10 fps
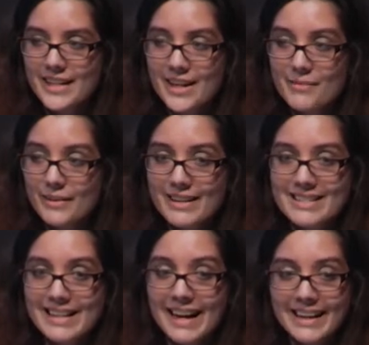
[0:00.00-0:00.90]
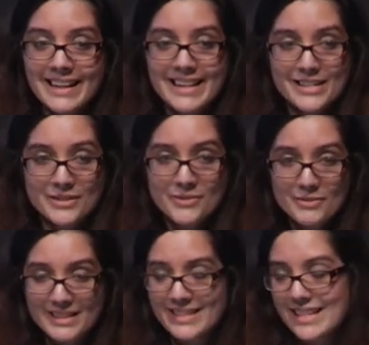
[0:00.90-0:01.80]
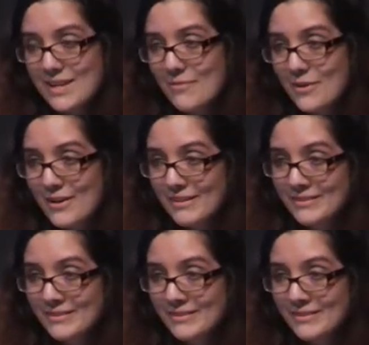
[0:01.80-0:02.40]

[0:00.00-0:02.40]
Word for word: and I realized that I can't do this anymore.